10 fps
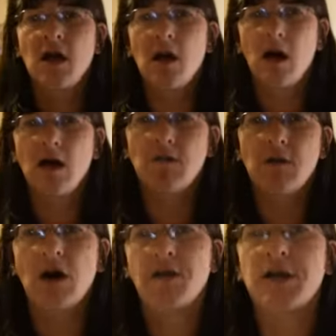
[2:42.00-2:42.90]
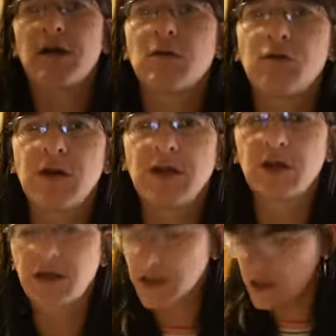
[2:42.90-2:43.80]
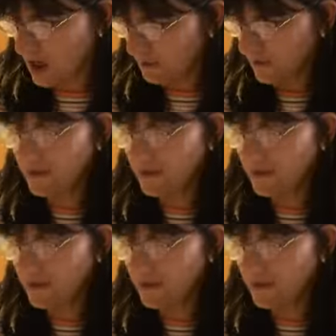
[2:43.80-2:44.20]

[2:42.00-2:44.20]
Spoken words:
I think a really good example